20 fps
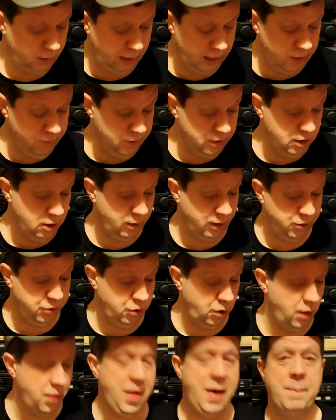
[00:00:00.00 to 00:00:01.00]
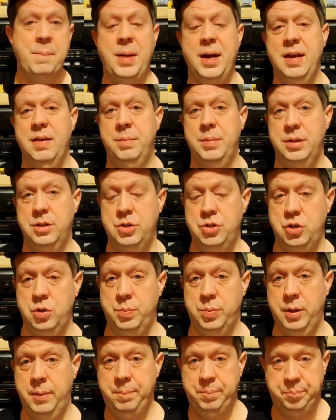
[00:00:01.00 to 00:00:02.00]
even though I thought that might have been the
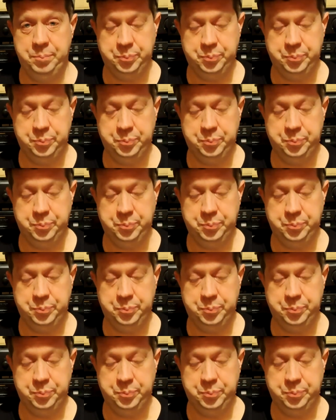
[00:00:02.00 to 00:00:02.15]
Jupiler,